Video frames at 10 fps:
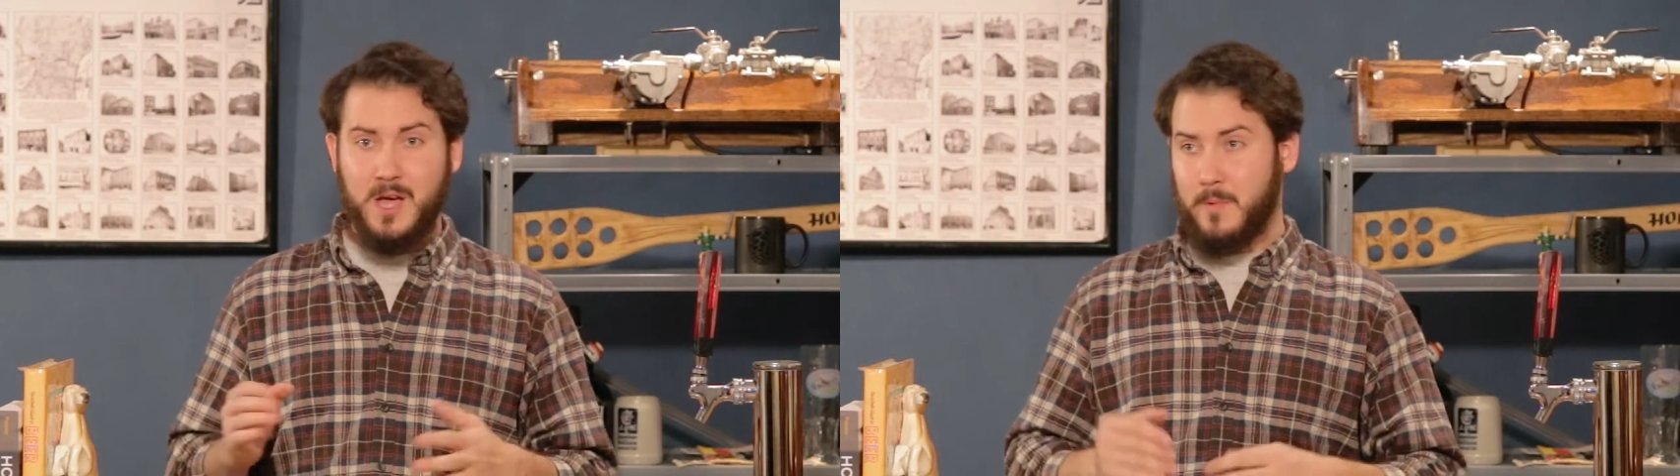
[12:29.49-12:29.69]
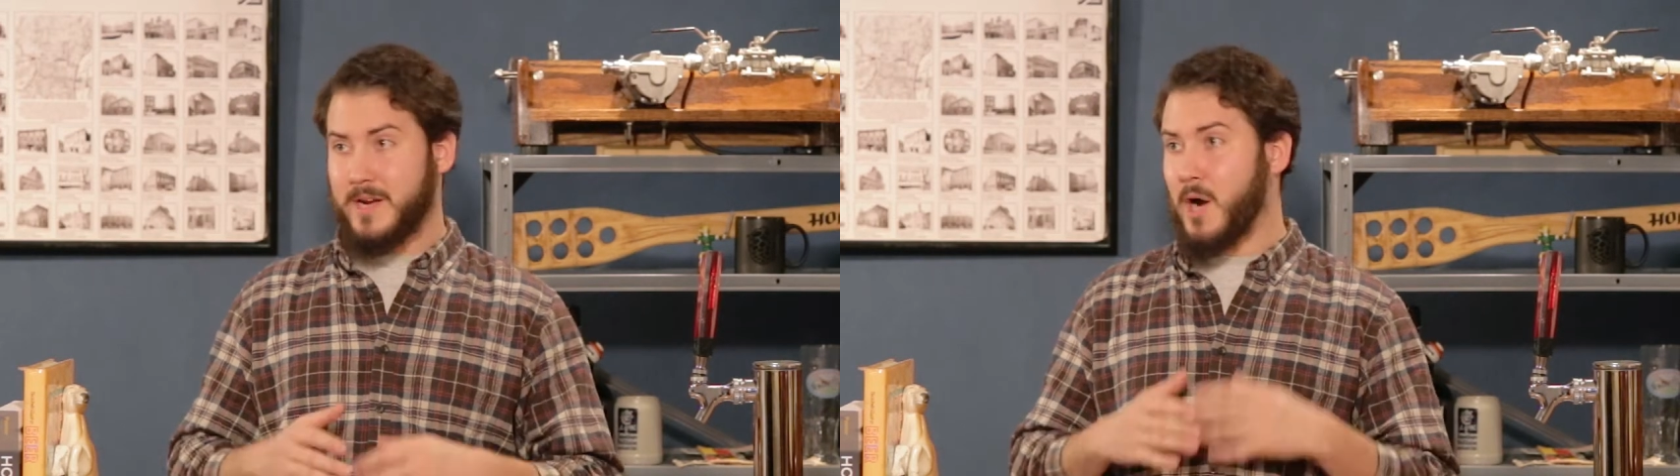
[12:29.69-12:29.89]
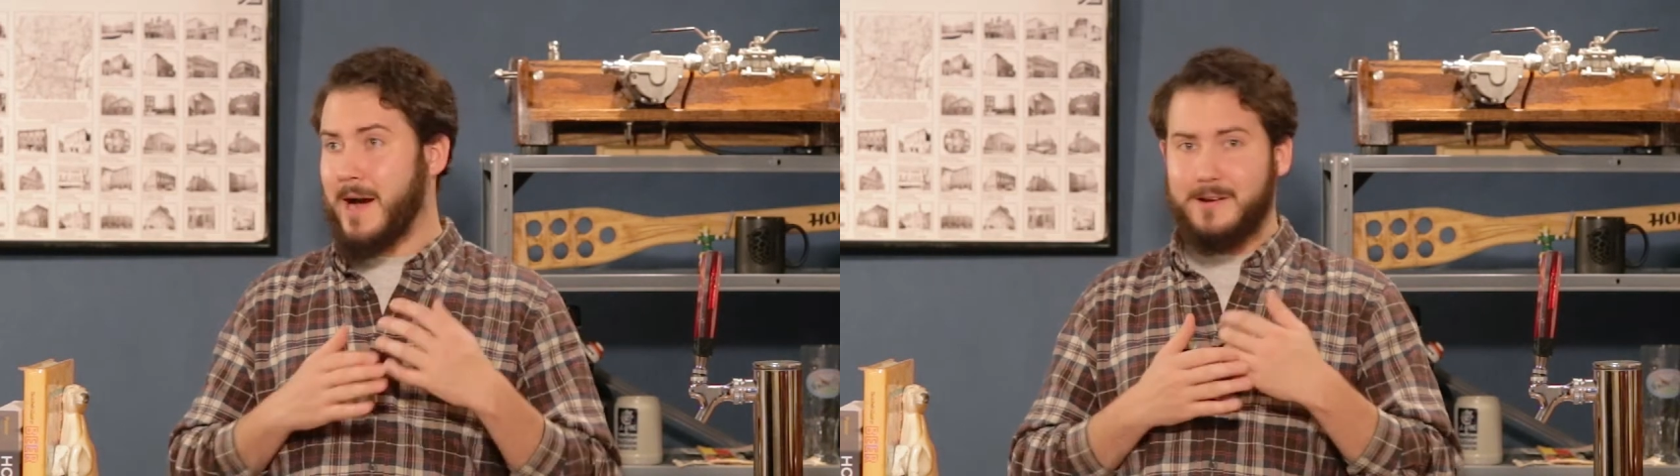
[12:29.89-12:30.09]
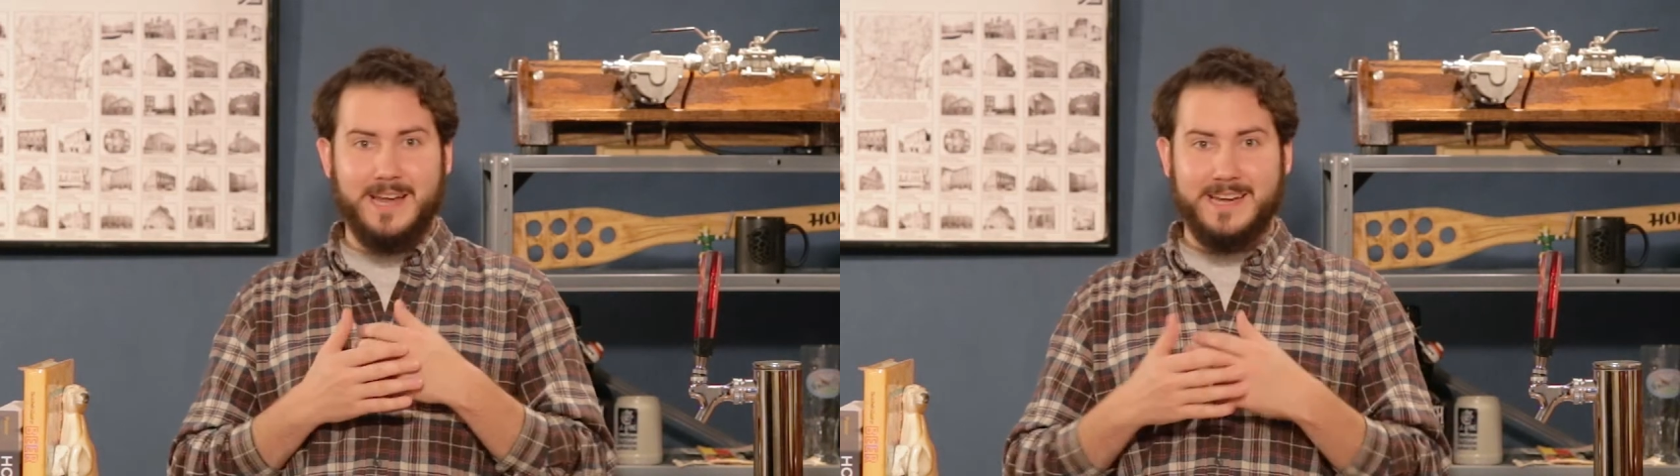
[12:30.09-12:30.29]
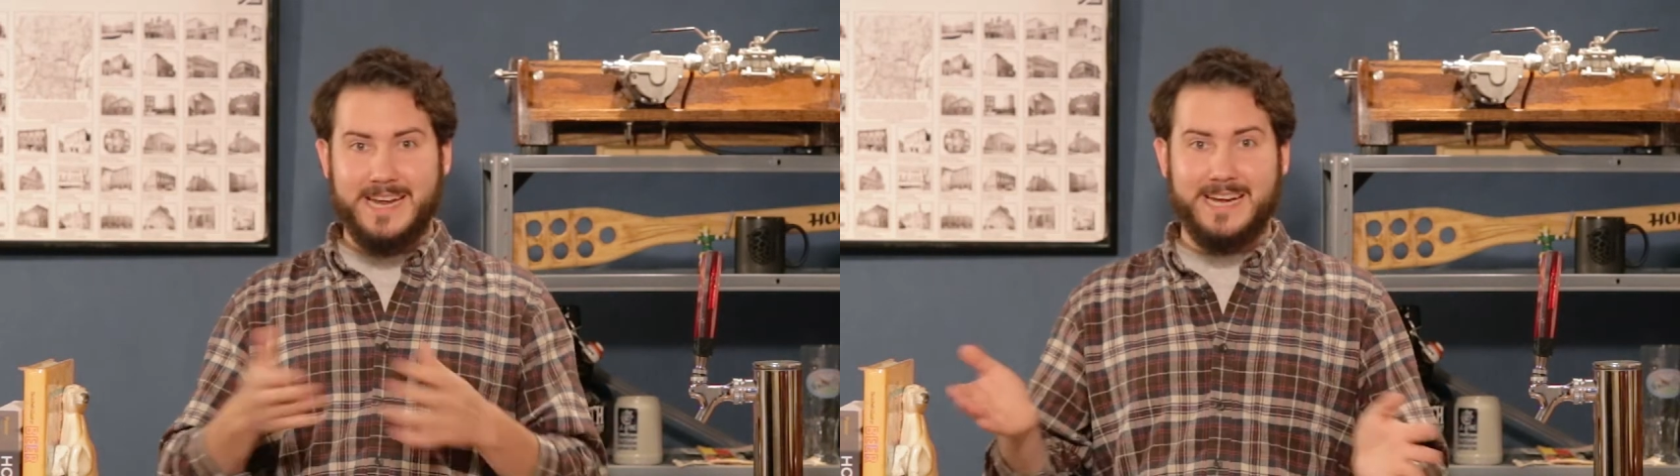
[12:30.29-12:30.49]
We go out
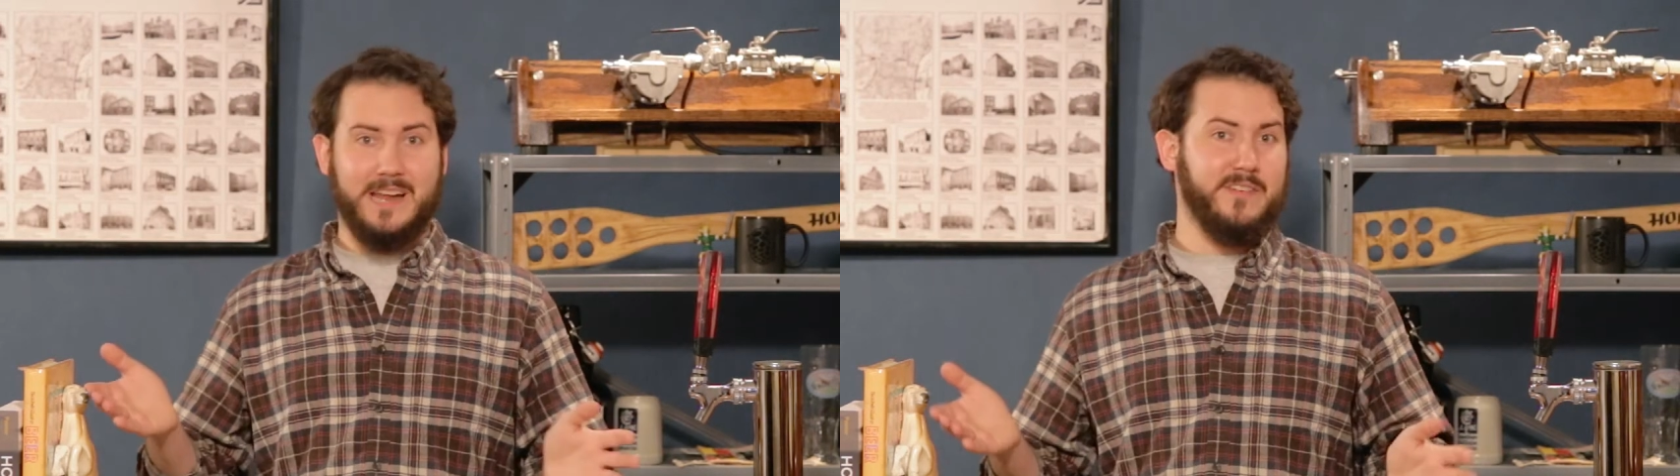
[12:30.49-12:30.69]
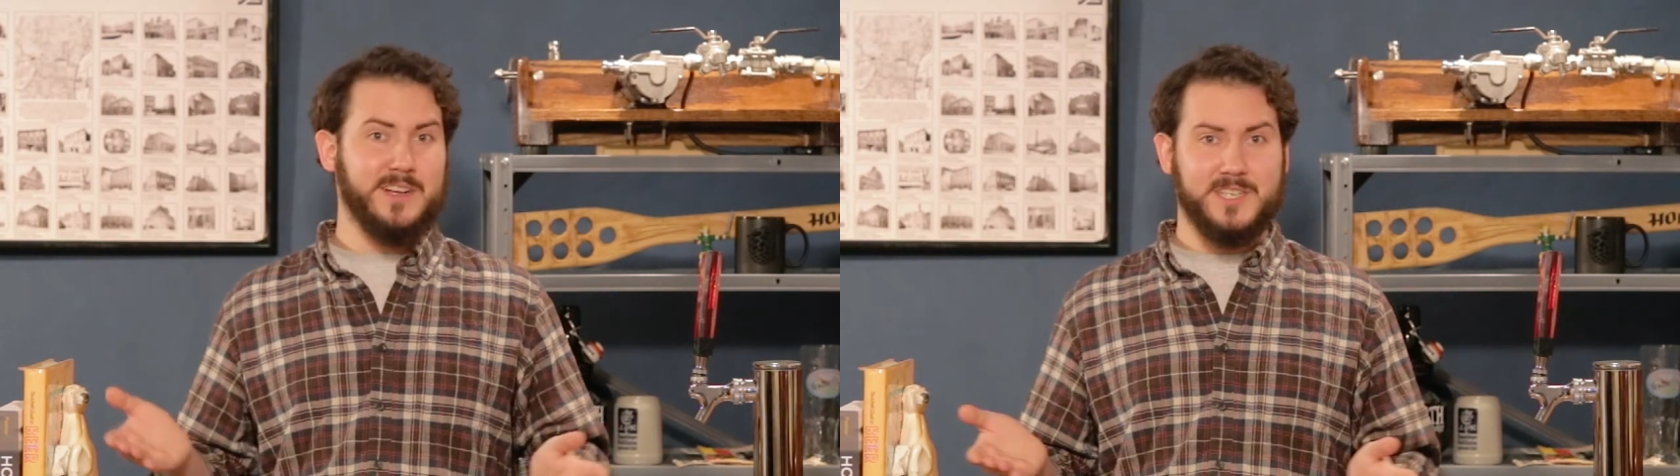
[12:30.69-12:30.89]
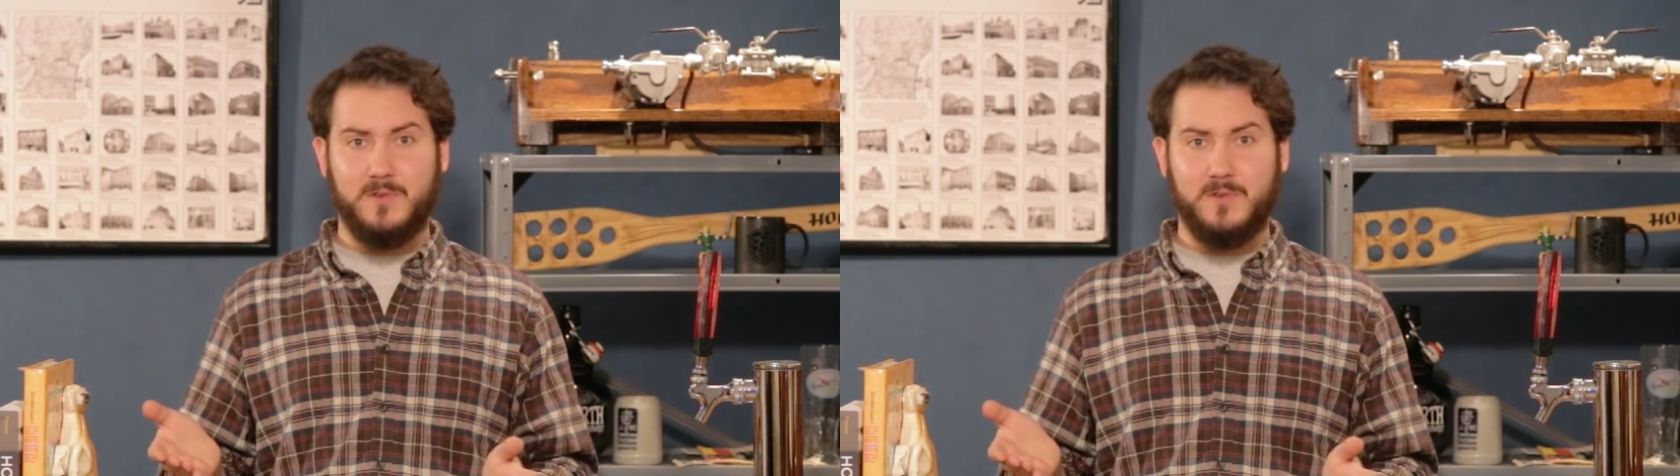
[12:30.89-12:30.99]
and eat at fancy